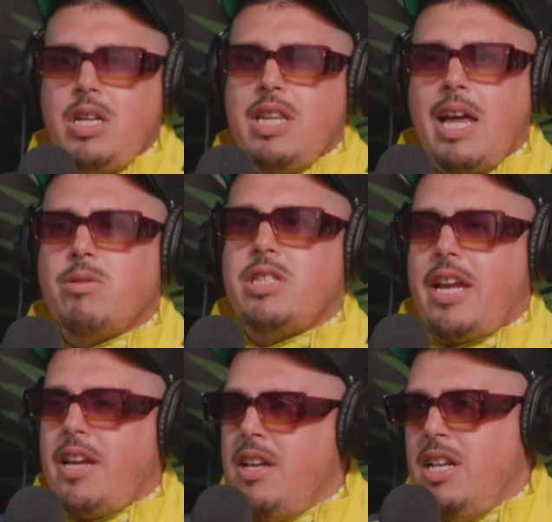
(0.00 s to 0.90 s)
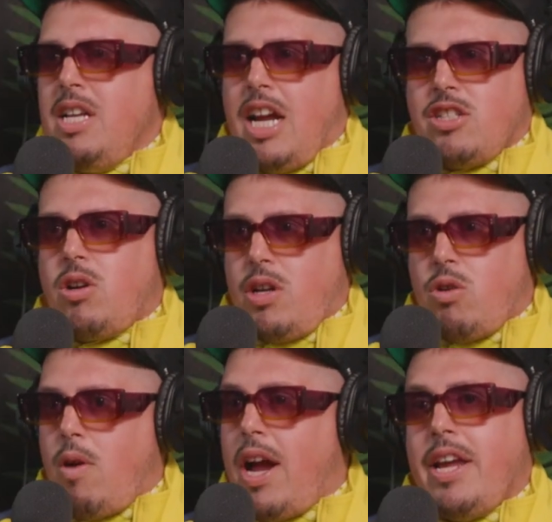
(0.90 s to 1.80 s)
That was like, I started
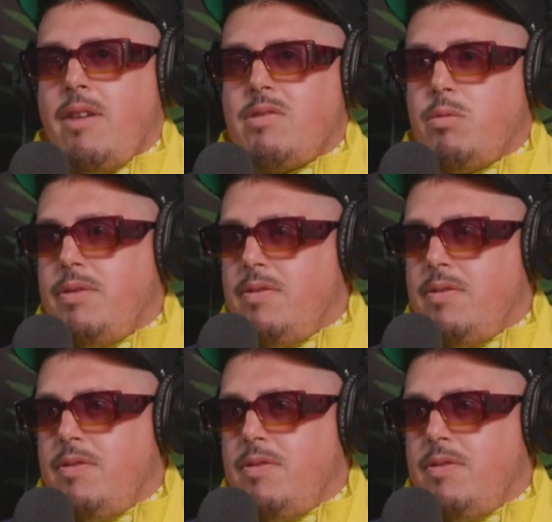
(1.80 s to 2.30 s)
crying after we